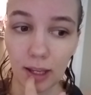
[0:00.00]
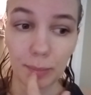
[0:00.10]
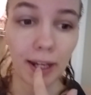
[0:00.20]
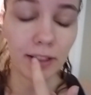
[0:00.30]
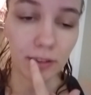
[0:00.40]
I'm
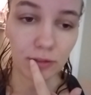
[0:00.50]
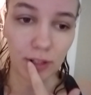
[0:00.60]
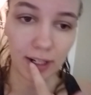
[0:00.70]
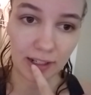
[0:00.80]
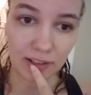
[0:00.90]
kind of
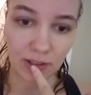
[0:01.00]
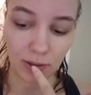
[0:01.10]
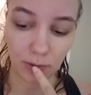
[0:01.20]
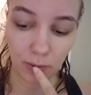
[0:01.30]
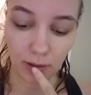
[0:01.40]
trying
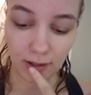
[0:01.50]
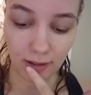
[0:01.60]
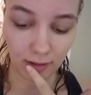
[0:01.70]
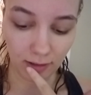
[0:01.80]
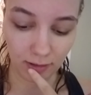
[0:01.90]
to
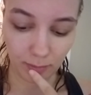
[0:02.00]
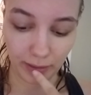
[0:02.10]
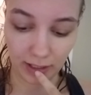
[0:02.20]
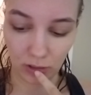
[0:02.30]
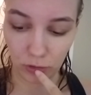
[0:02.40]

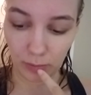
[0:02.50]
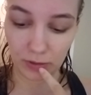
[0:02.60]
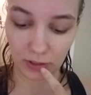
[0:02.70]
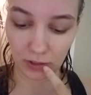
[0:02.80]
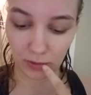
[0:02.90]
plan a trip
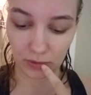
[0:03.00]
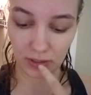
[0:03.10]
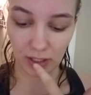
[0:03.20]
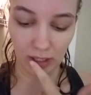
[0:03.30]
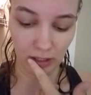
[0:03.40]
to go
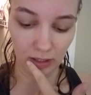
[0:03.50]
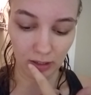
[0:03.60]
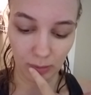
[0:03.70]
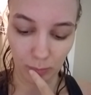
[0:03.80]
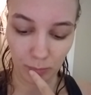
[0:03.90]
see
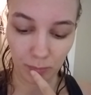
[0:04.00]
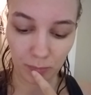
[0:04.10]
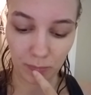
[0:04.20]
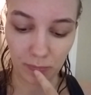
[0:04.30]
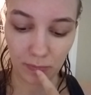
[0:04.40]

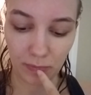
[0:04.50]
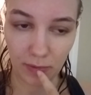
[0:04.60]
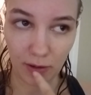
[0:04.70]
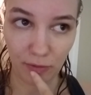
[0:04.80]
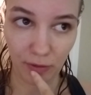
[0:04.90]

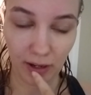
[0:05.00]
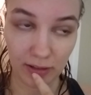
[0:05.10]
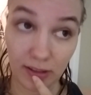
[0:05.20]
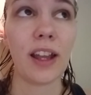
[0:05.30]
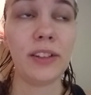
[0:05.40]
a
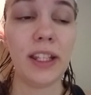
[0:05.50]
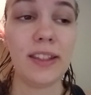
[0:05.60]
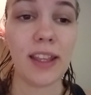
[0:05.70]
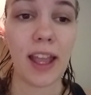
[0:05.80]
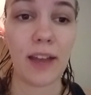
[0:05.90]
friend. I'll need
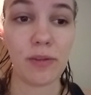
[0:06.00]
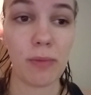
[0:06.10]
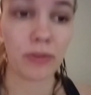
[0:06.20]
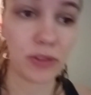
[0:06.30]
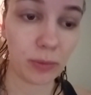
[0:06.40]
to have a
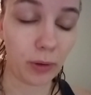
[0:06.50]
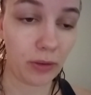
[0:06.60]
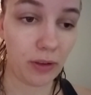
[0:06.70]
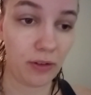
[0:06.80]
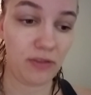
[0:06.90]
month's
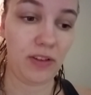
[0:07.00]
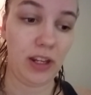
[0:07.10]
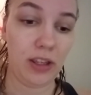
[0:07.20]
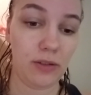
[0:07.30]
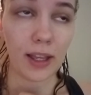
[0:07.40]
worth of
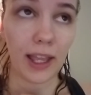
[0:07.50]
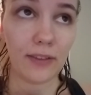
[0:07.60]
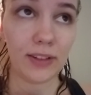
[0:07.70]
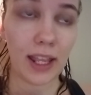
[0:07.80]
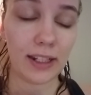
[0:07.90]
videos. I
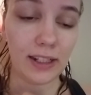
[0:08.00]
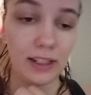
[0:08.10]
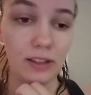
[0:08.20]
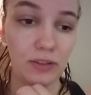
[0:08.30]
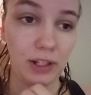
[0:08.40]
haven't
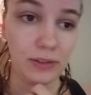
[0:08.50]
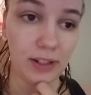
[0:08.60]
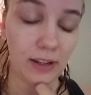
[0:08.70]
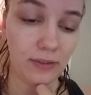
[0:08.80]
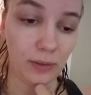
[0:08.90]
edited the videos that
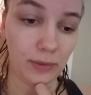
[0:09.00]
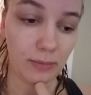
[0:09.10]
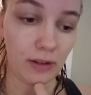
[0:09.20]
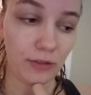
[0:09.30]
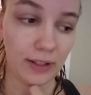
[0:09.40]
I filmed at
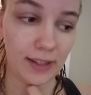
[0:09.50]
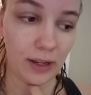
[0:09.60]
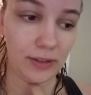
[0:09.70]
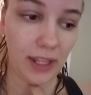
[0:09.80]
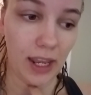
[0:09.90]
my friend's
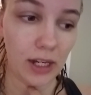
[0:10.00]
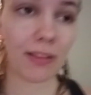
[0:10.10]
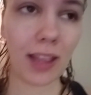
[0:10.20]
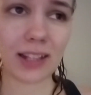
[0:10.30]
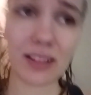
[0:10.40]
house yet.
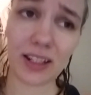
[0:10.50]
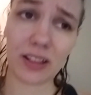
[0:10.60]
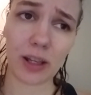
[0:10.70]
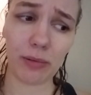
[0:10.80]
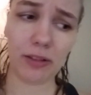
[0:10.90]
I had to take a
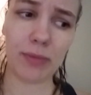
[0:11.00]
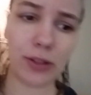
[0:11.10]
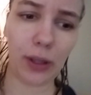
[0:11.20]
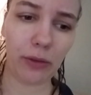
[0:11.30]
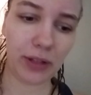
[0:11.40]
couple of
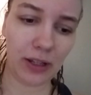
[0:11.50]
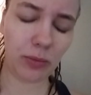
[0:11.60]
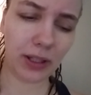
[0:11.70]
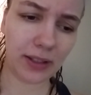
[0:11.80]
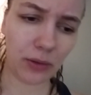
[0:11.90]
mental health days
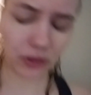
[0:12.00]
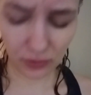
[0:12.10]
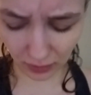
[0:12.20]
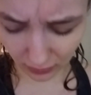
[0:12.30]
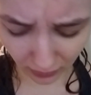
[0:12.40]
because I was
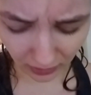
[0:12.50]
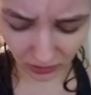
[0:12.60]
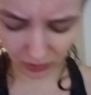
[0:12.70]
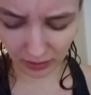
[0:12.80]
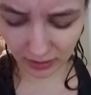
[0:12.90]
just very, very
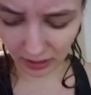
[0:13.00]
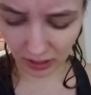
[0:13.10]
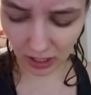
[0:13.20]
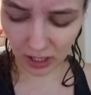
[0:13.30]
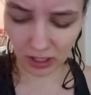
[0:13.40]
stressed
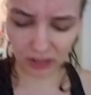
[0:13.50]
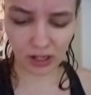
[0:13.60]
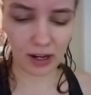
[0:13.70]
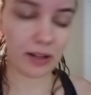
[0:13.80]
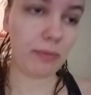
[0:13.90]
and
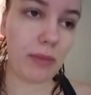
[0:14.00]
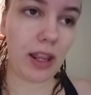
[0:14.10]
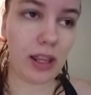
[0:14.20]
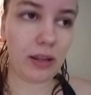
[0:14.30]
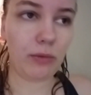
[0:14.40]
not
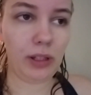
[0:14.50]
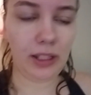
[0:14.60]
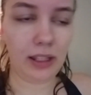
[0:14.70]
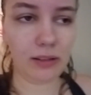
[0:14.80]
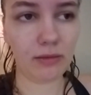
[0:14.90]
really